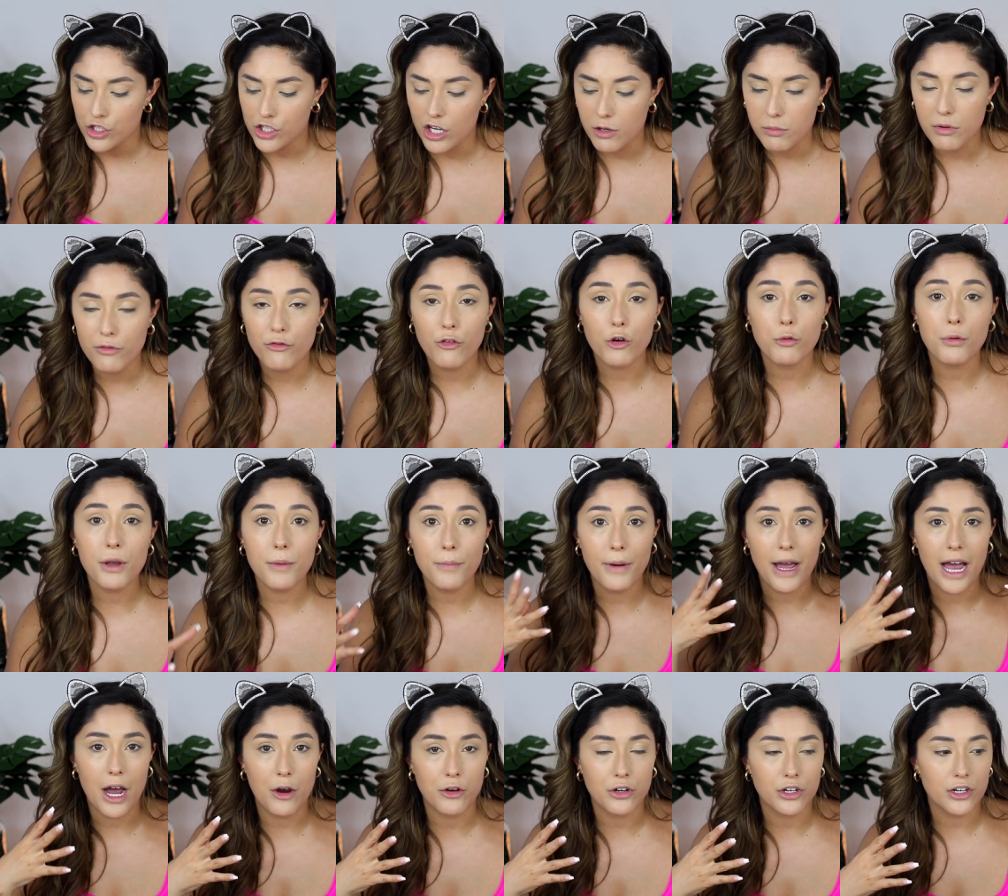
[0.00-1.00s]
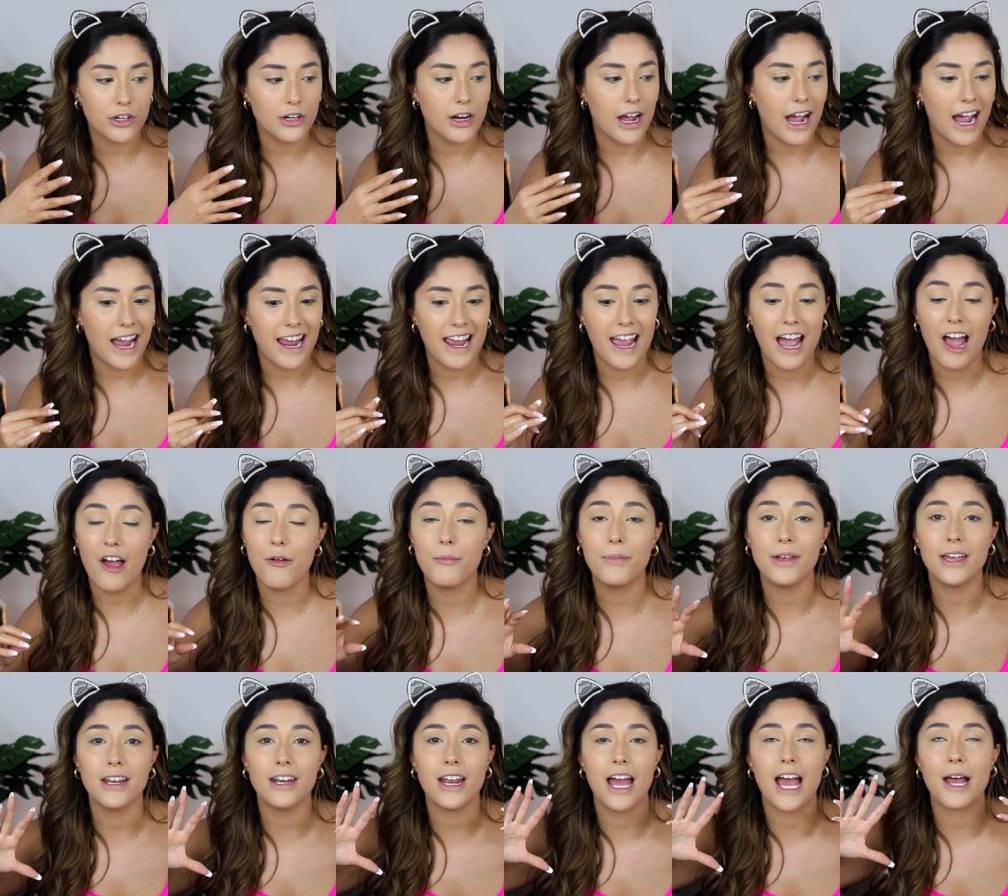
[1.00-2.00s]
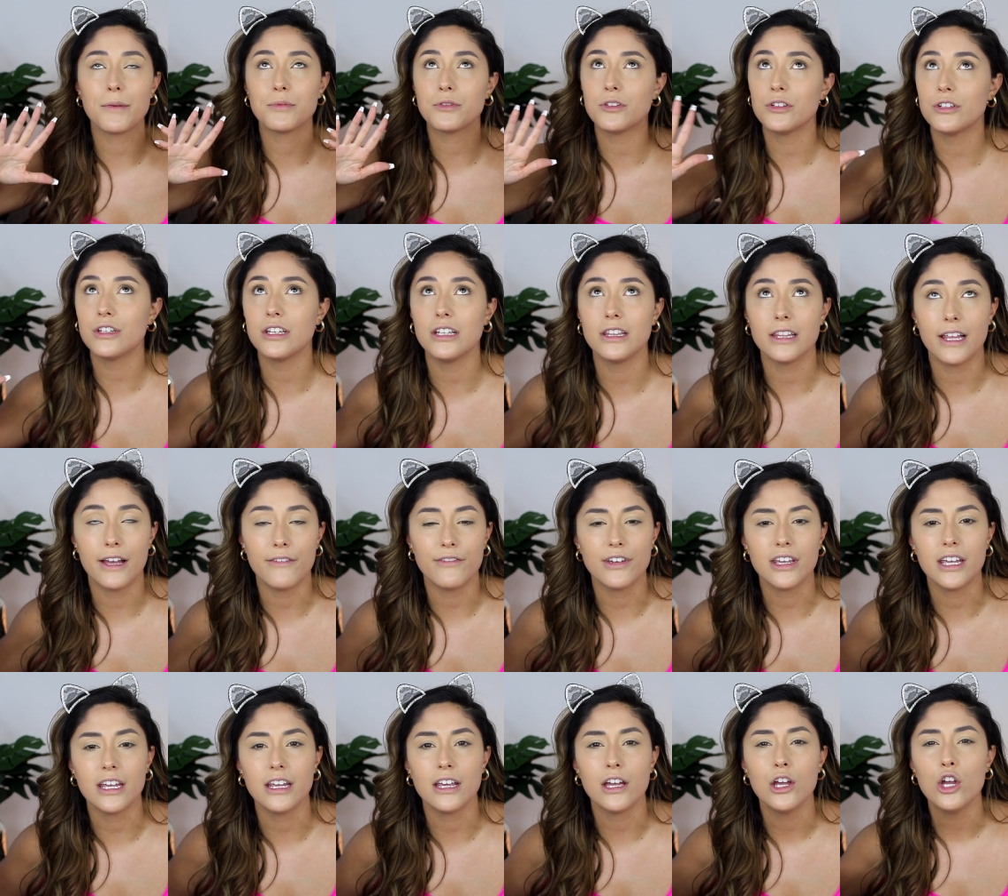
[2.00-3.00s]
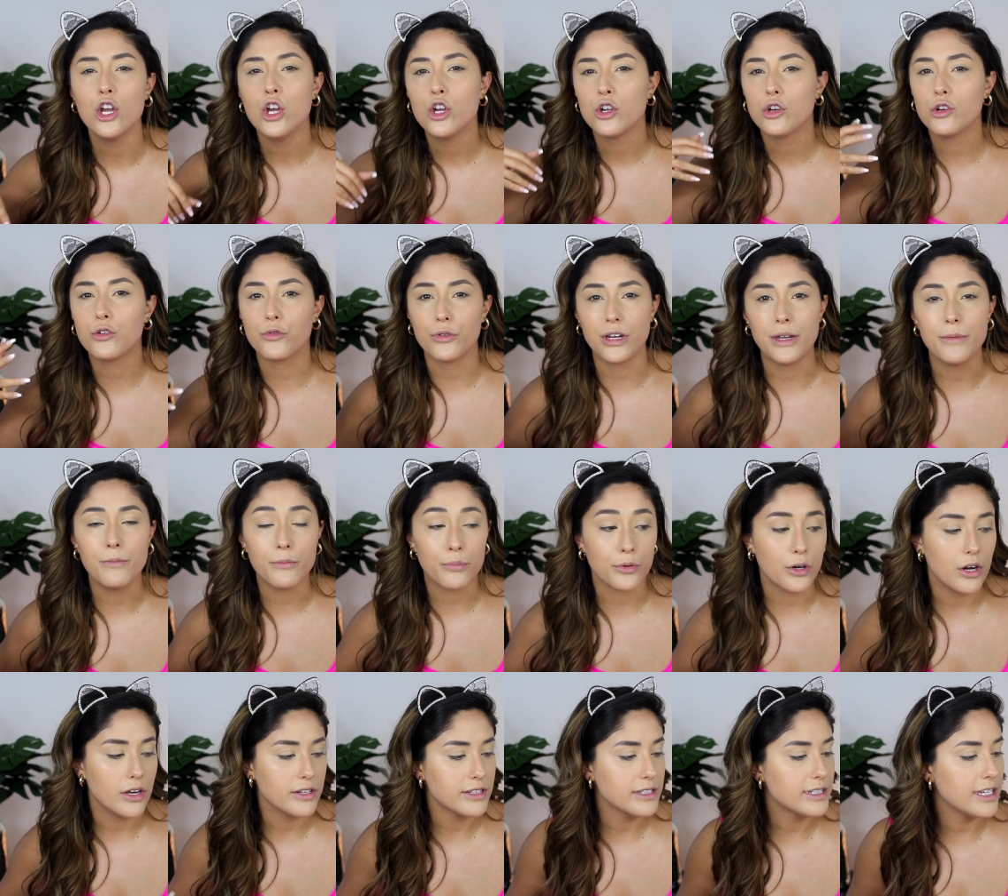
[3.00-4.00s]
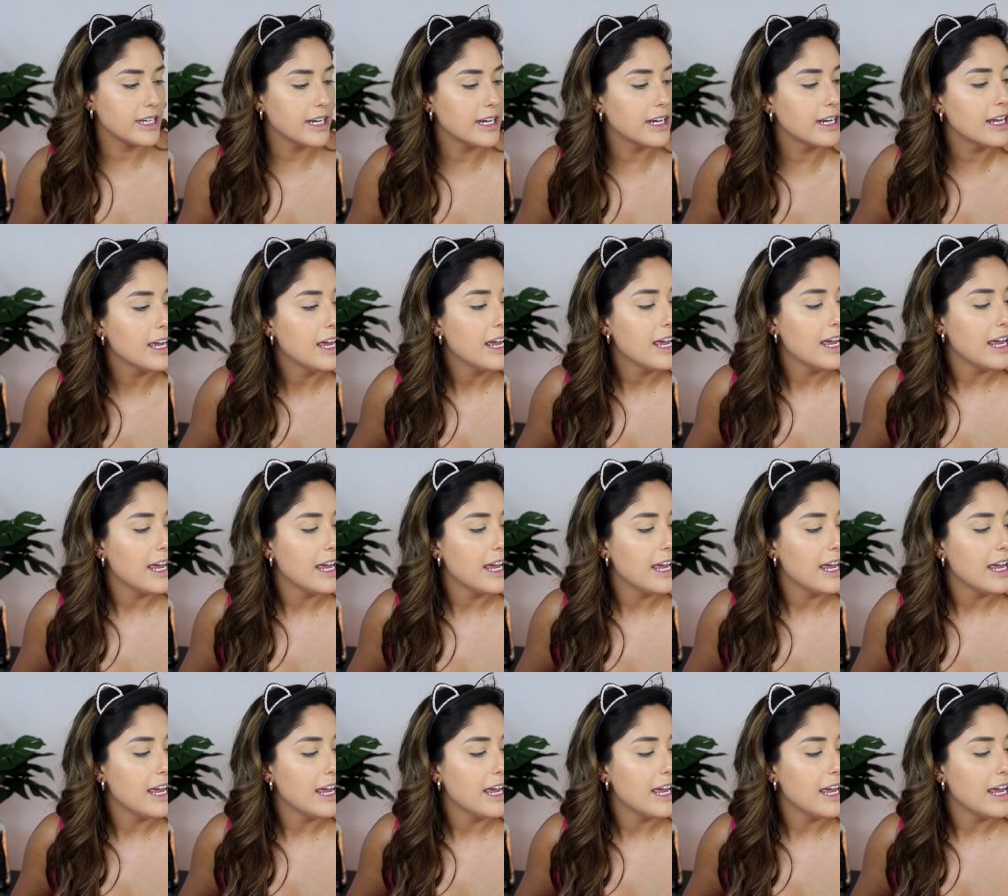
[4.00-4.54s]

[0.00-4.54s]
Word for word: So before we powder, I have been absolutely loving cream bronzing